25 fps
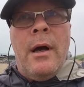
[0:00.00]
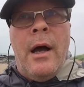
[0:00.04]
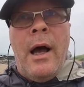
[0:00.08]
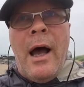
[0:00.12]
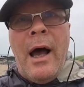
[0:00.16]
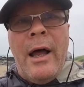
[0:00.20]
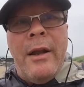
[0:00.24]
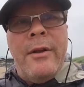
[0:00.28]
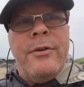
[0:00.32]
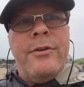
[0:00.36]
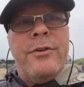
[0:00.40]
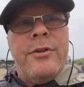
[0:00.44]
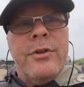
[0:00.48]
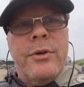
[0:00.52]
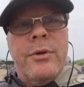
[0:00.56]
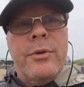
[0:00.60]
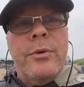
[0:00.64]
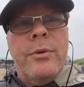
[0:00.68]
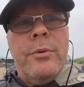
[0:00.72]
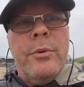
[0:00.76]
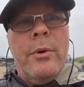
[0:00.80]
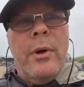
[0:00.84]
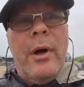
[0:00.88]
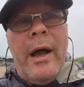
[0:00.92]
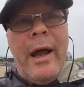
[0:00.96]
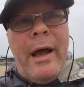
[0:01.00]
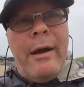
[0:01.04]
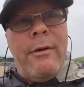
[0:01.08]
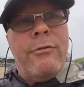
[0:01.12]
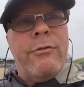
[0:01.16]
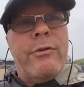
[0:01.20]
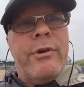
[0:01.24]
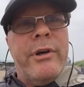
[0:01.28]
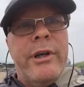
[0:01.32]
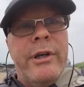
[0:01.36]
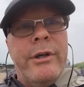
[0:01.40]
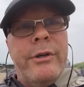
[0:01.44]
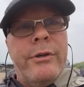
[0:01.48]
undo and
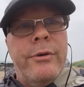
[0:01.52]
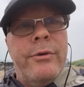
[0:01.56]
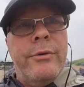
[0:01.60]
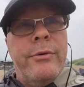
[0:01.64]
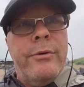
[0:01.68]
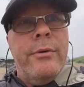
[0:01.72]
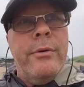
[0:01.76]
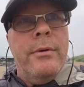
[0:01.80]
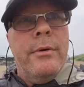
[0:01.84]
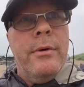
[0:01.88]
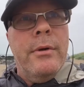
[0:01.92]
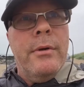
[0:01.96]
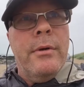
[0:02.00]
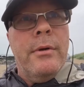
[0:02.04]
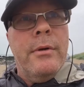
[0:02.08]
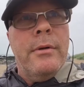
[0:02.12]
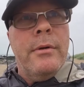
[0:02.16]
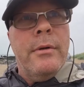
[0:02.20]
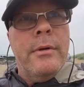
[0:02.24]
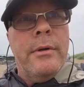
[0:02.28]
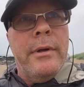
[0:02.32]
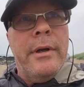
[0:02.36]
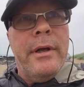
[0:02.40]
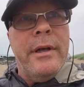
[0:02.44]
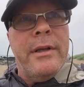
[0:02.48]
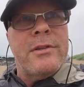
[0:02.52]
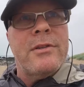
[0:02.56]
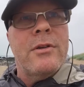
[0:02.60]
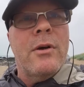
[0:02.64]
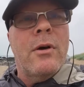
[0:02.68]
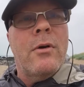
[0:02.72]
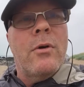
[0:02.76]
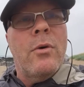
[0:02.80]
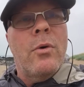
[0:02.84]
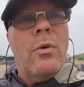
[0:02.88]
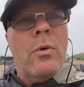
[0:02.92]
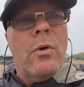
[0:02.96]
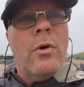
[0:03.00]
redo. It's
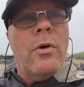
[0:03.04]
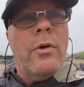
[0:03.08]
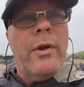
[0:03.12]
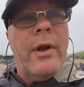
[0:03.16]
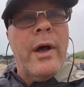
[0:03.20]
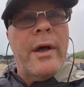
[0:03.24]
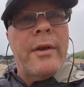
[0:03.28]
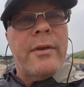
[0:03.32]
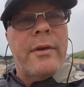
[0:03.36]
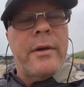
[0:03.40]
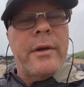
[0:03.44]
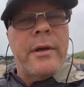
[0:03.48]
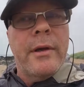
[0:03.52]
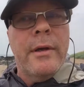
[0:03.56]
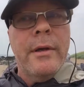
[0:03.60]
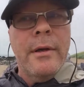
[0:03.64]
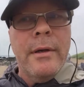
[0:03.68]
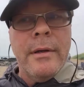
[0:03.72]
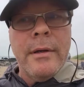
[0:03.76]
not all or nothing.